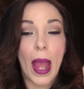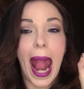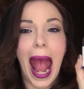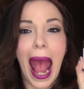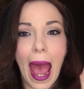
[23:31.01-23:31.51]
I
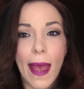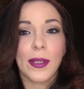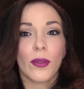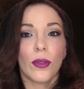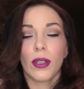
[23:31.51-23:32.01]

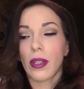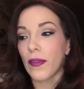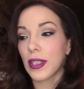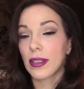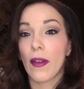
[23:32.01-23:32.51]
absolutely love
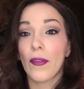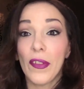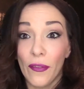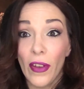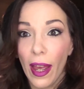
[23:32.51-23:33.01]
this stuff.
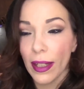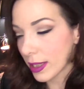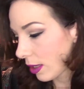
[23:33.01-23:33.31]
In fact,